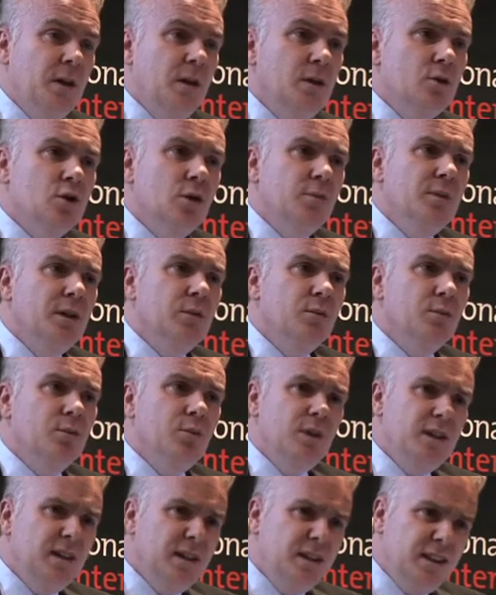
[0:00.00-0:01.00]
something
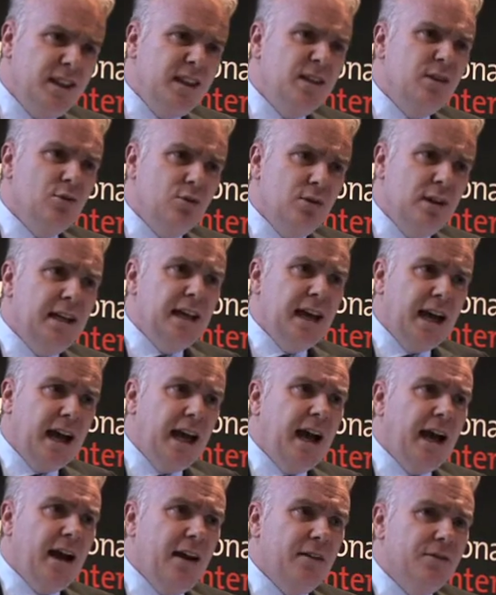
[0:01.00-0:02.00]
we didn't really
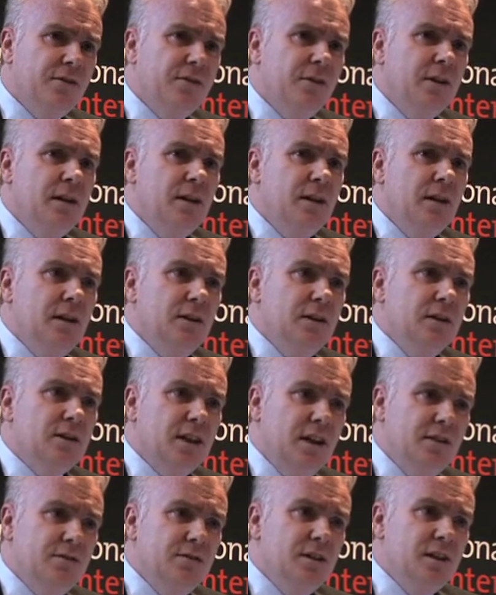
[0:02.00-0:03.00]
have in the
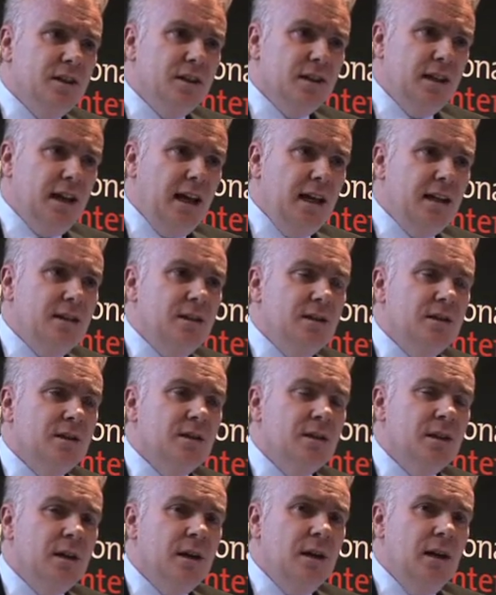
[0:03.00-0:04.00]
70s and 80s.